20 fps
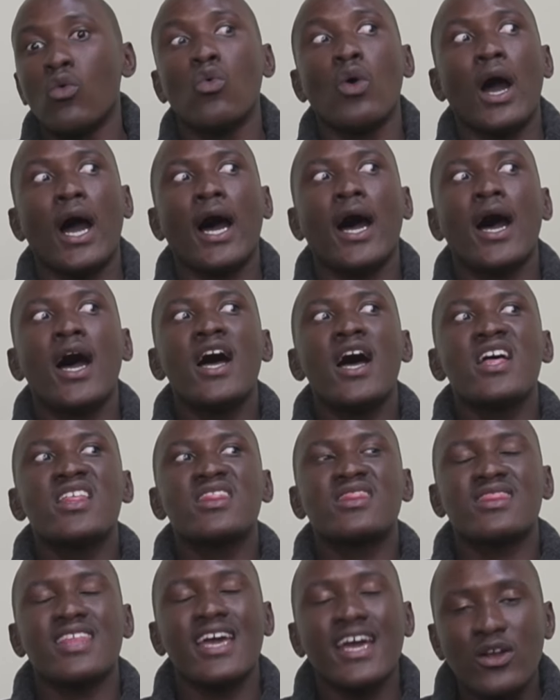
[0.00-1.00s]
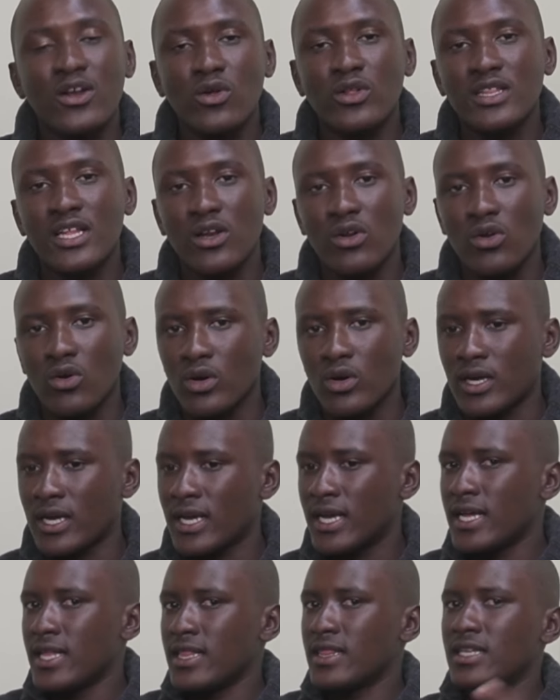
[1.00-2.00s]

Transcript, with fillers: who are third on the log.